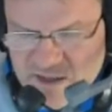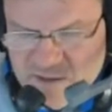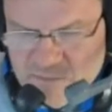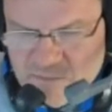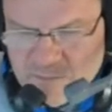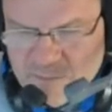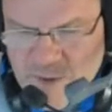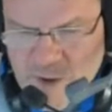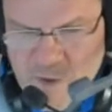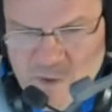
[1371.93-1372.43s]

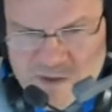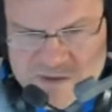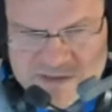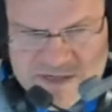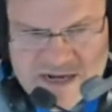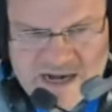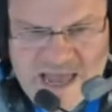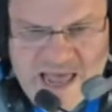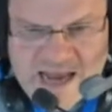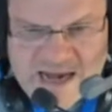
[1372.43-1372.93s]
Bo is
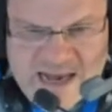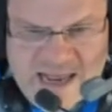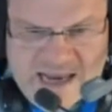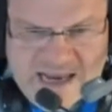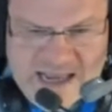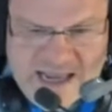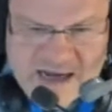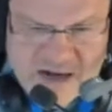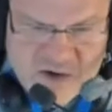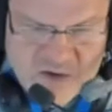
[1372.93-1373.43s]
a lot
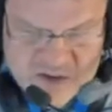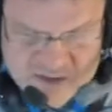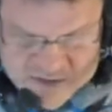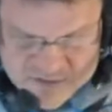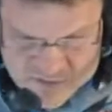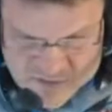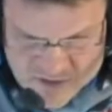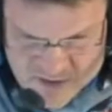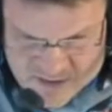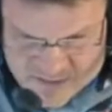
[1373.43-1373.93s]
like Ed
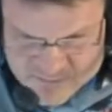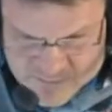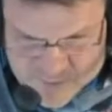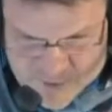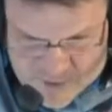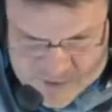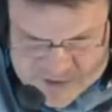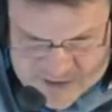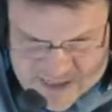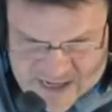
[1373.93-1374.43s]
Orgeron
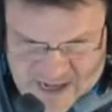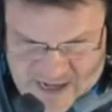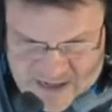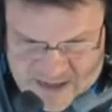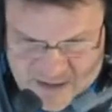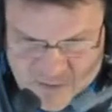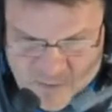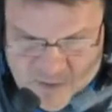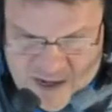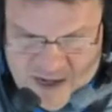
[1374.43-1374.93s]

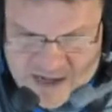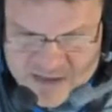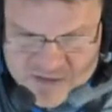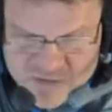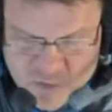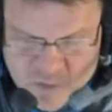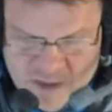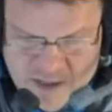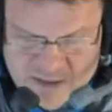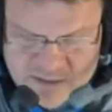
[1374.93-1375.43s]
personality-wise.
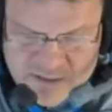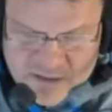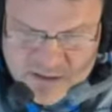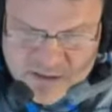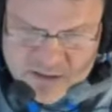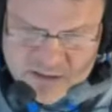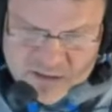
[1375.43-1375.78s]
When